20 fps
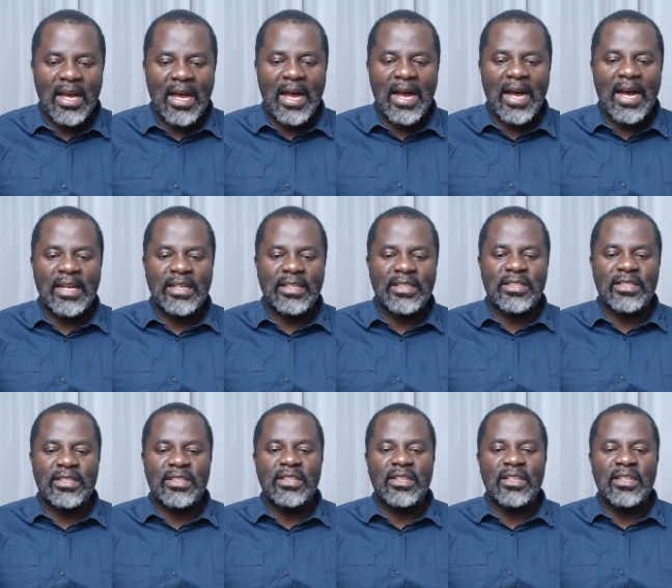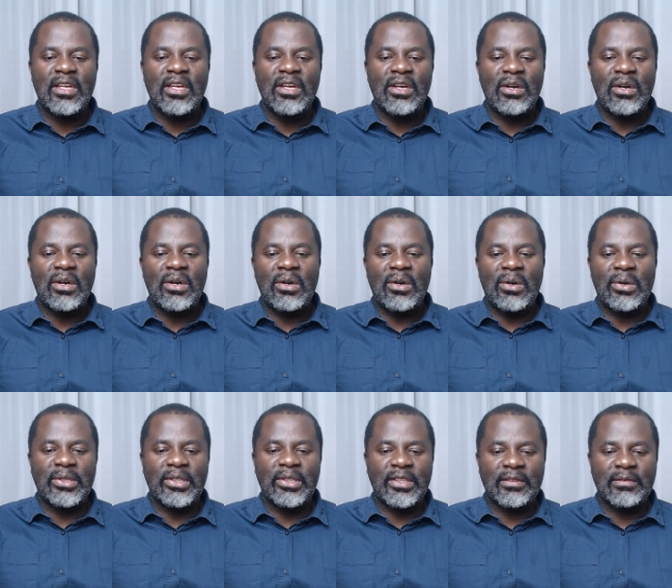at,
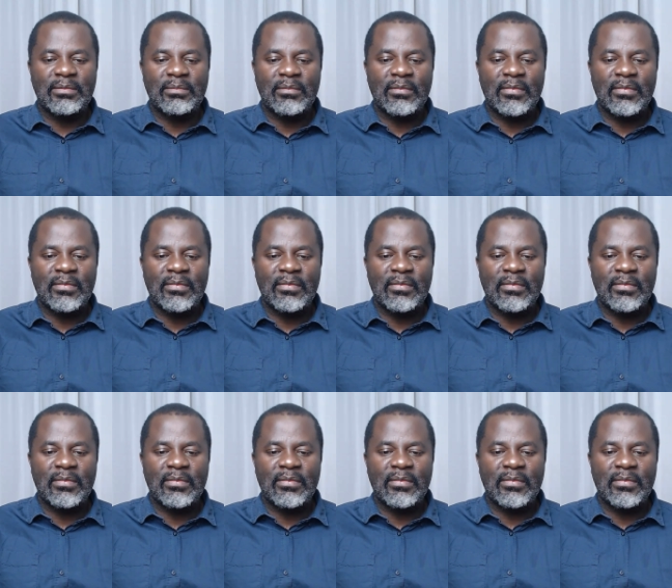on,